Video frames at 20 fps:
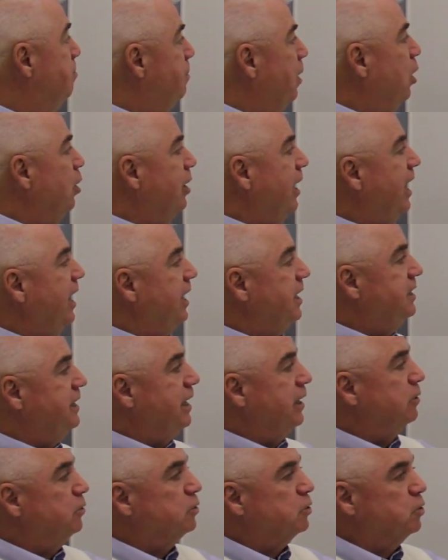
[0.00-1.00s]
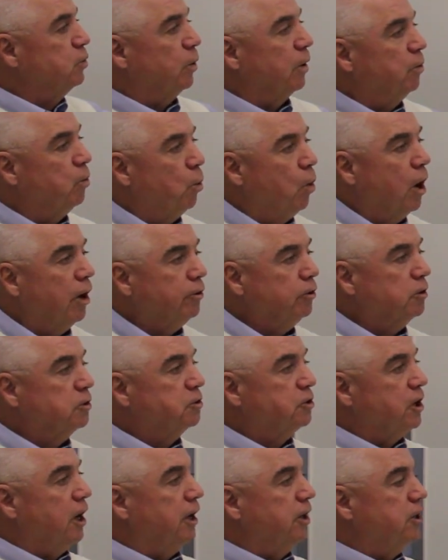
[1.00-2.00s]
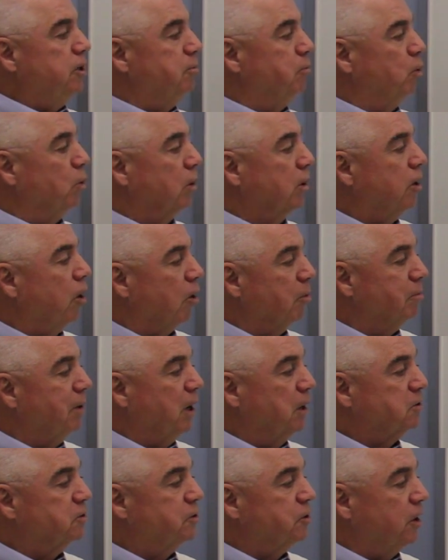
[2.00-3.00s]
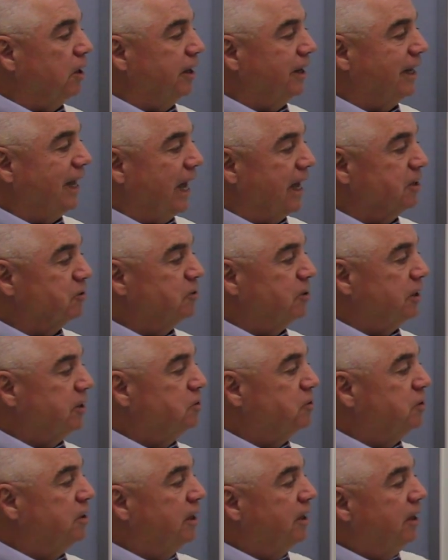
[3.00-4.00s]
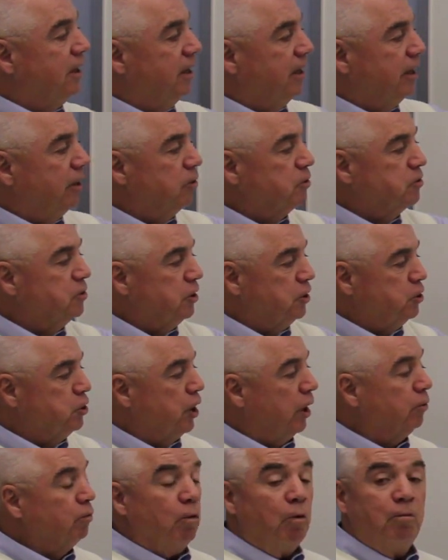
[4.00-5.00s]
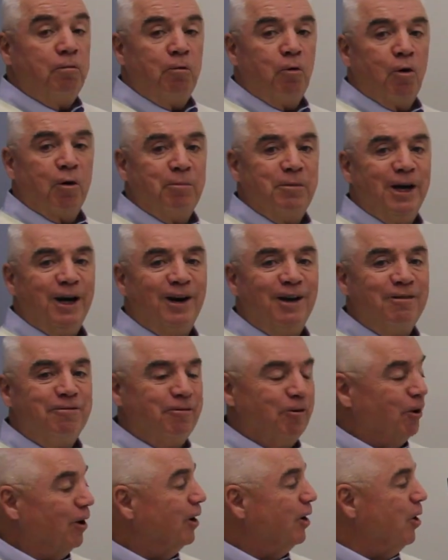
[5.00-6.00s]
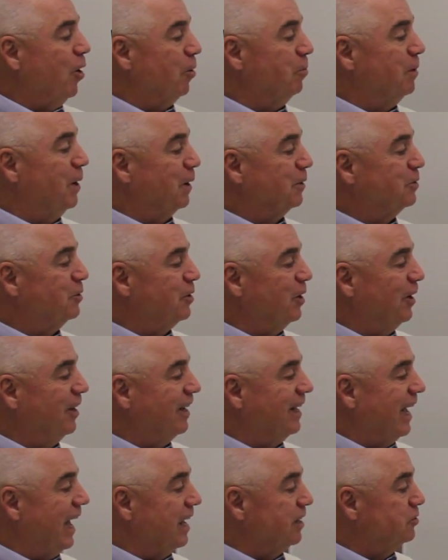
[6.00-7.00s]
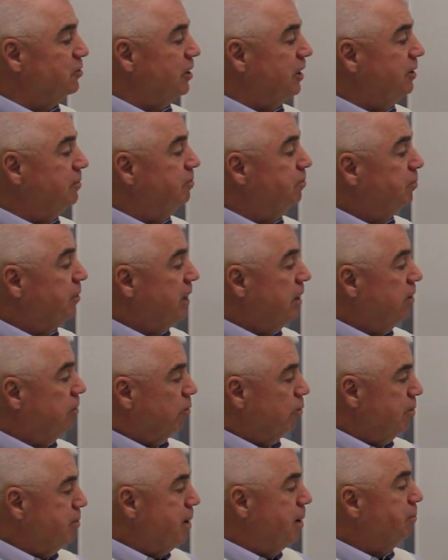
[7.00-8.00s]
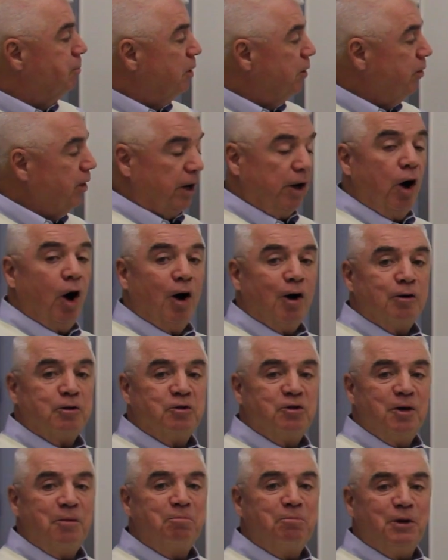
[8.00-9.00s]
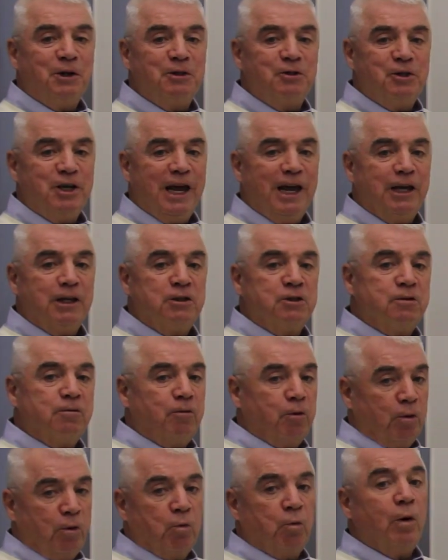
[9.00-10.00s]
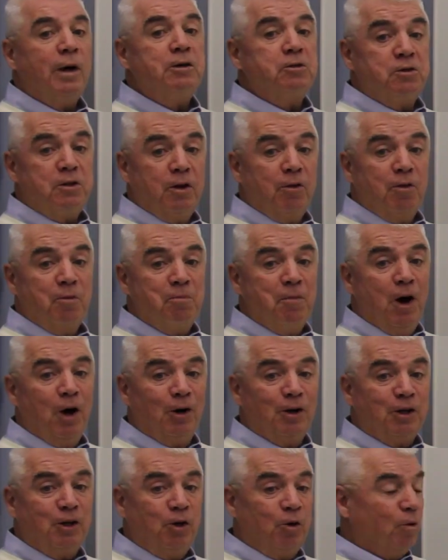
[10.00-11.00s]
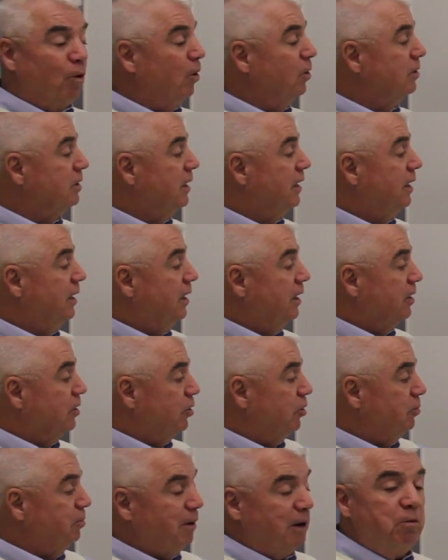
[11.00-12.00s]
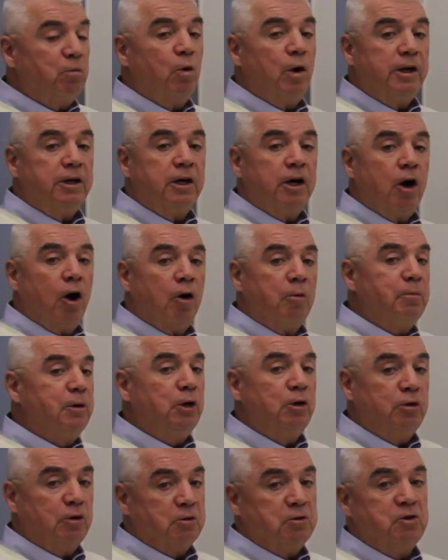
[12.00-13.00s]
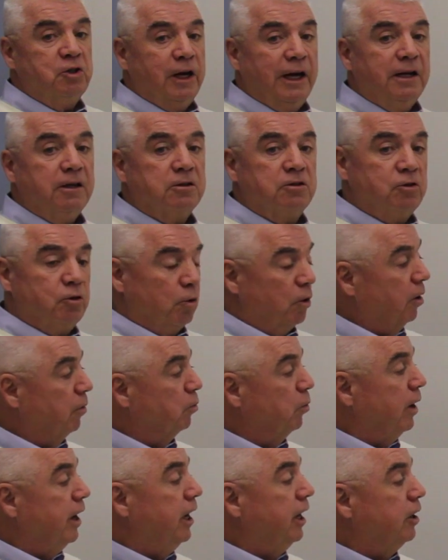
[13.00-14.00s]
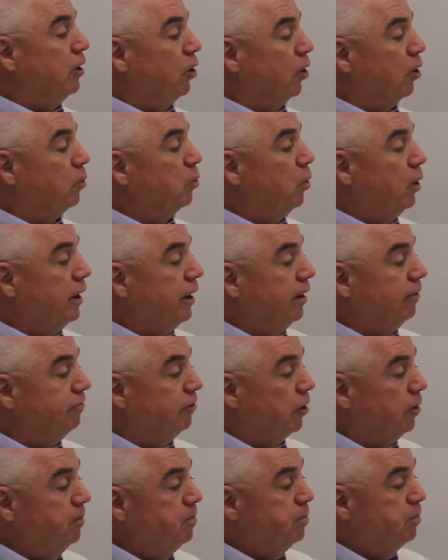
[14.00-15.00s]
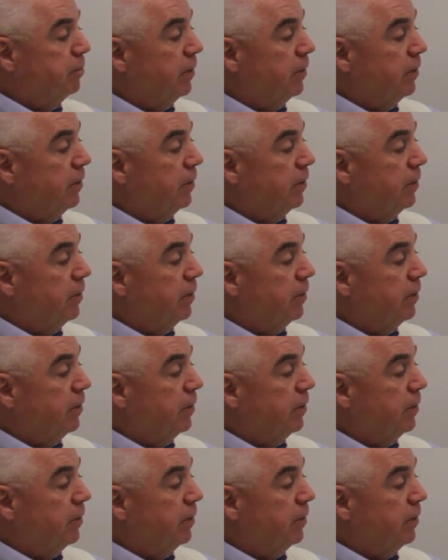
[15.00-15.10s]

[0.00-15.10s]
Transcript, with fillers: Part A deals with water-soluble carboxylic acids. Here's a general formula for a carboxylic acid. Remember that R simply stands for the rest of the molecule. It could be one carbon or six or a ring or whatever.